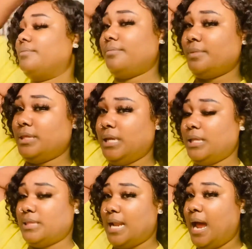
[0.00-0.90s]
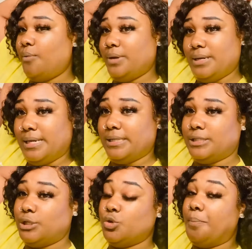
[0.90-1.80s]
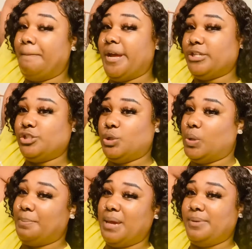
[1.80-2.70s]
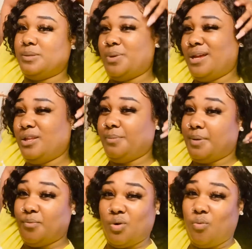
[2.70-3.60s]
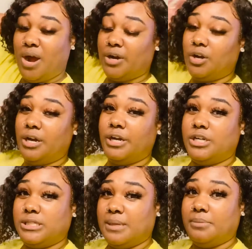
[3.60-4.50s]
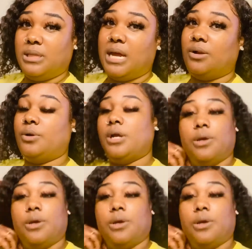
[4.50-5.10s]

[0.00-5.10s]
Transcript: think that I would need to do much to it. Maybe spray a little bit more water on it or something. I don't know.